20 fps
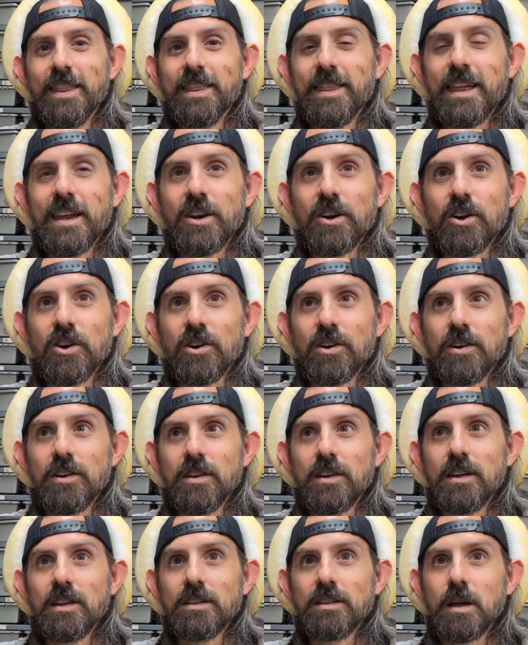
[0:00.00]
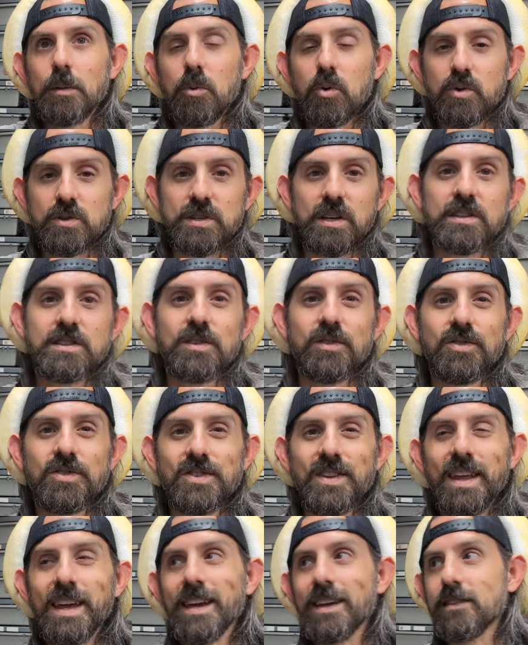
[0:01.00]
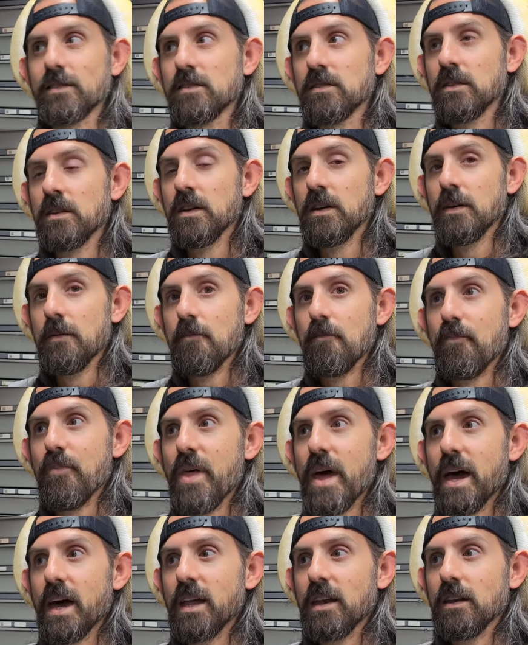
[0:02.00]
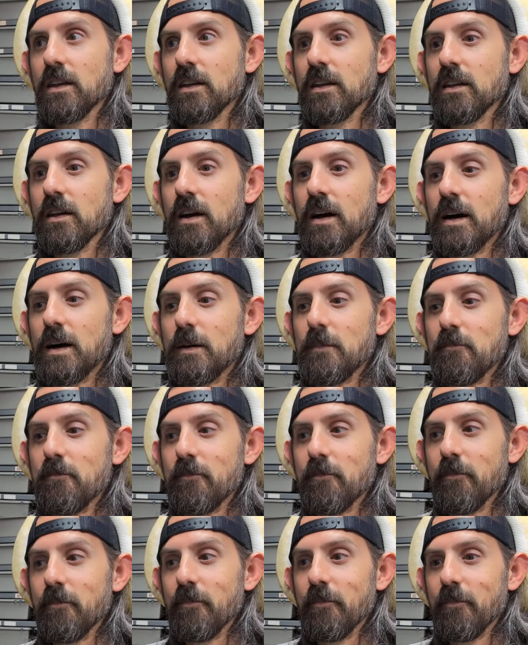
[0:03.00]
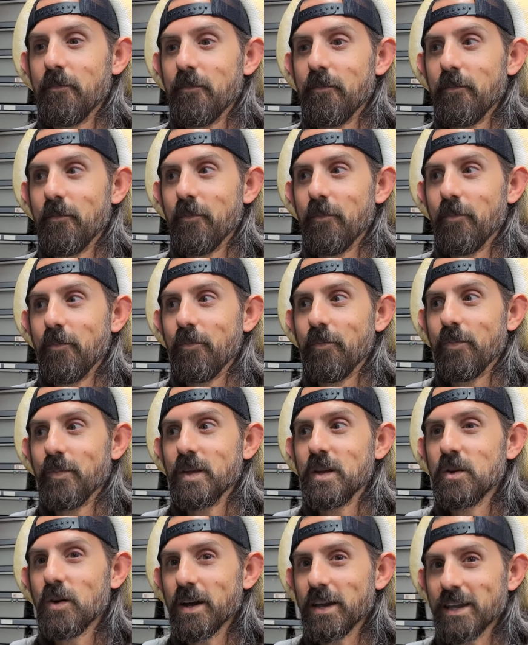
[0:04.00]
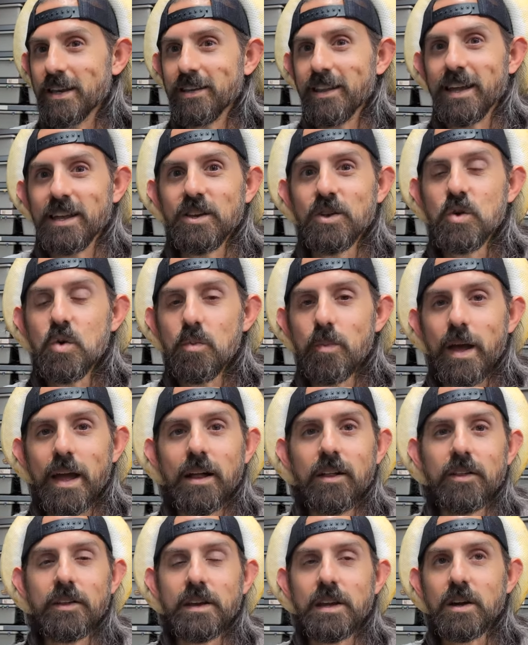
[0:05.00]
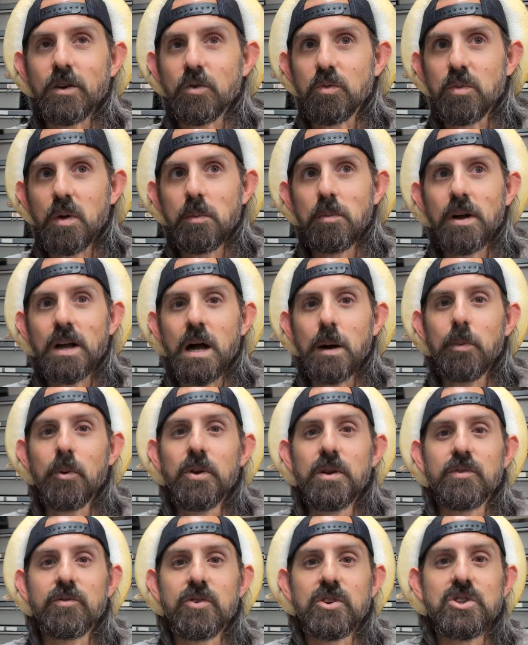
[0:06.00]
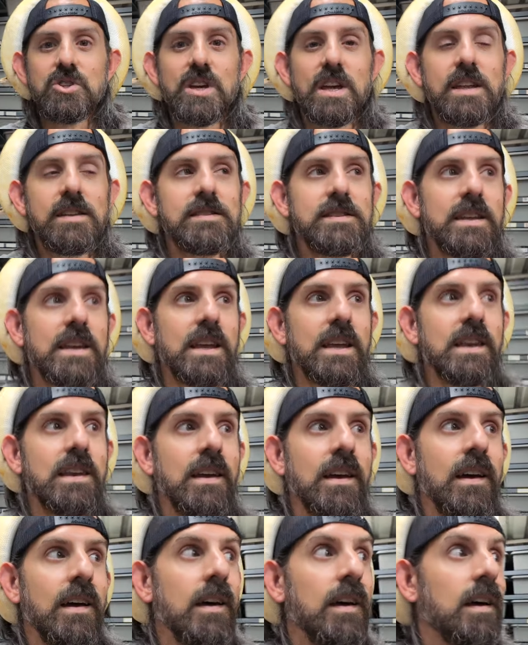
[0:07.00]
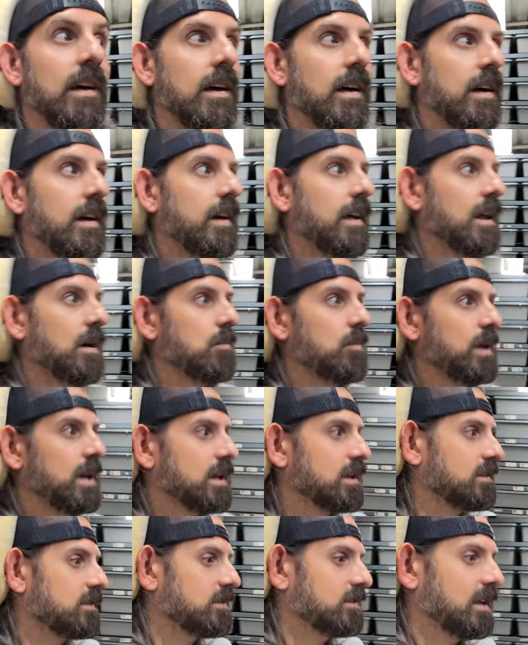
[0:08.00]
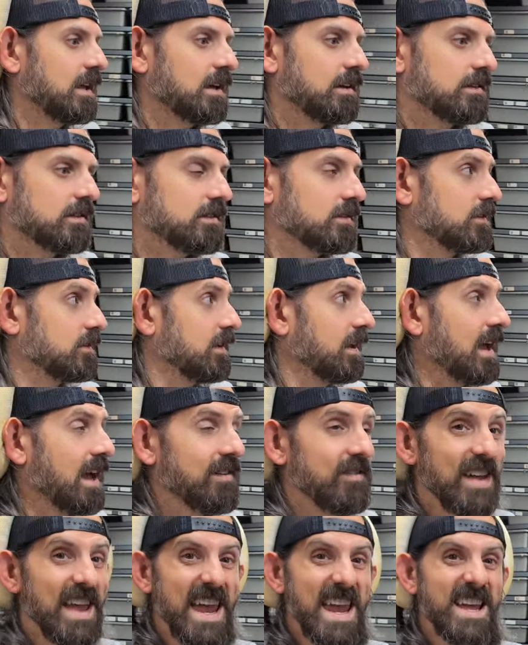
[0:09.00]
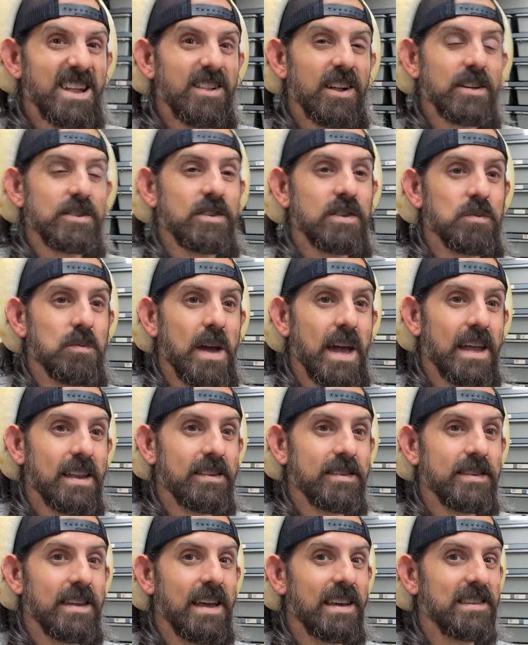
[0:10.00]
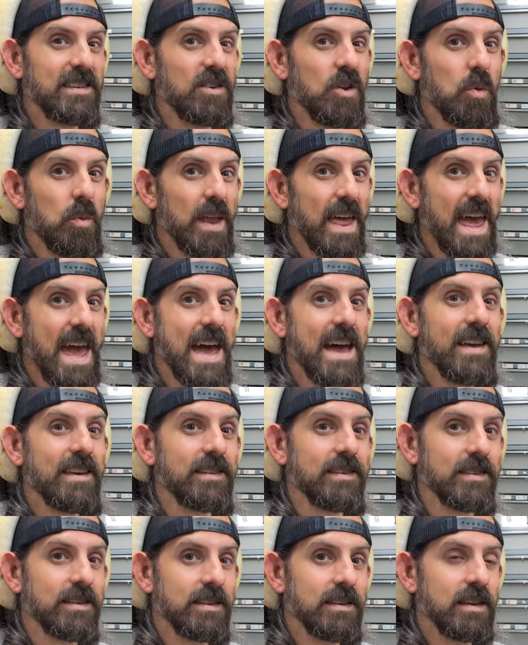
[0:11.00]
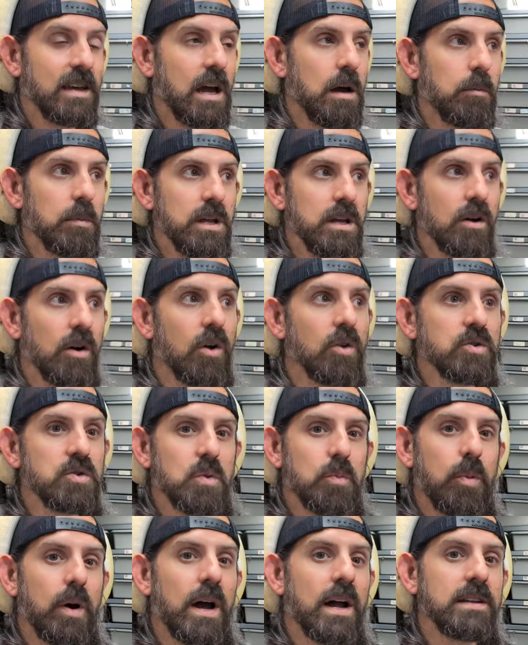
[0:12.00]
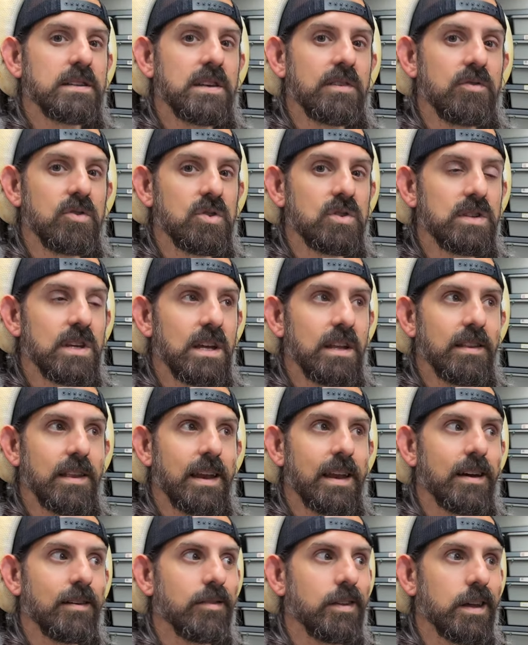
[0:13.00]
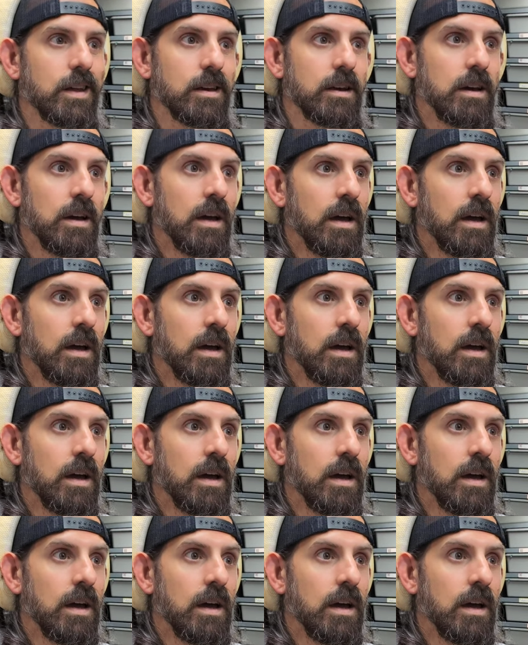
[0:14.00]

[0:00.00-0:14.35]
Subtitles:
that are double recessive snakes that, I get like a new male in here with maybe a couple different genes in it. And I'm making snakes. I have 8 clutches making snakes that nobody has. How many ultra pieds have you seen that have like